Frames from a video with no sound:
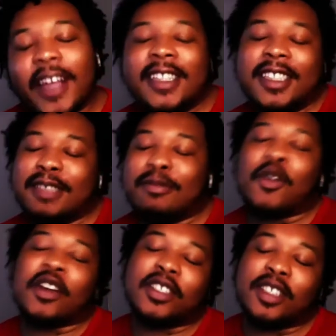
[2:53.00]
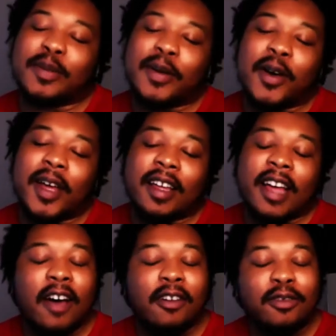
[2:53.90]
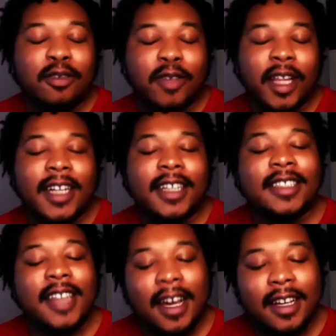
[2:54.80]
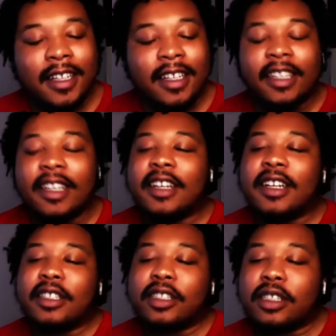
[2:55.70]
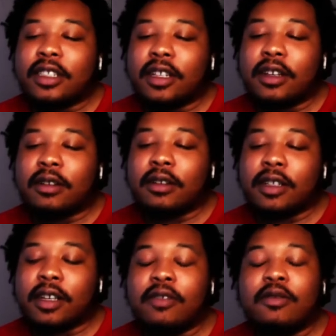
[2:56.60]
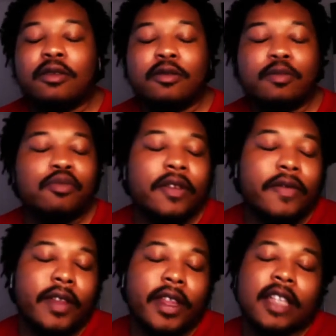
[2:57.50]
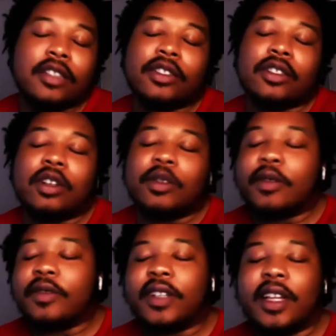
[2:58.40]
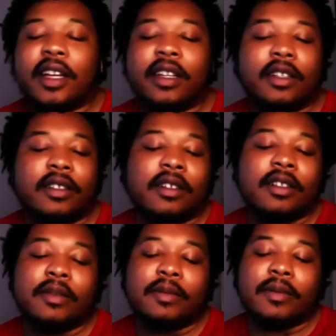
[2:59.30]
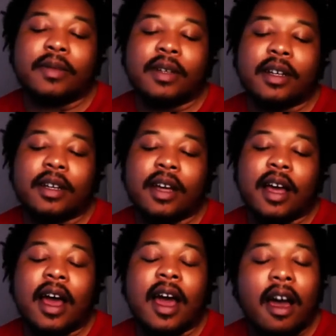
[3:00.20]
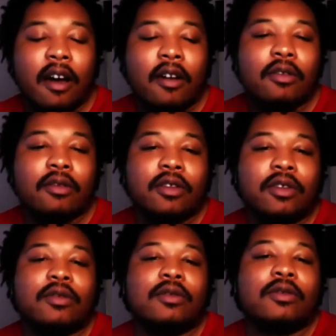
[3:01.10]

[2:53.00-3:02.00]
into some questions about how you do that exactly, just can you briefly, let's just go over like how you